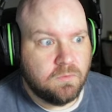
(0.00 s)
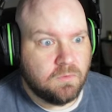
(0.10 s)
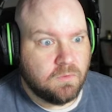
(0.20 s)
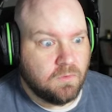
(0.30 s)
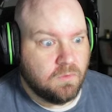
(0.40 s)

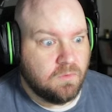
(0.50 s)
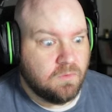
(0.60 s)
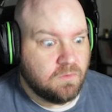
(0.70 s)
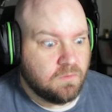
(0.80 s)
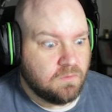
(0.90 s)

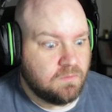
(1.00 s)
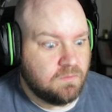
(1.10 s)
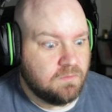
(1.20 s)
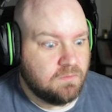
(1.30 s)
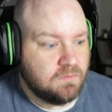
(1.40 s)
Oh.
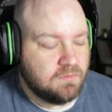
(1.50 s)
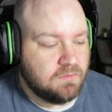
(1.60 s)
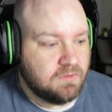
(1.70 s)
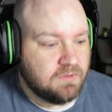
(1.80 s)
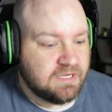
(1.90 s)

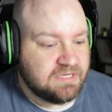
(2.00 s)
Okay,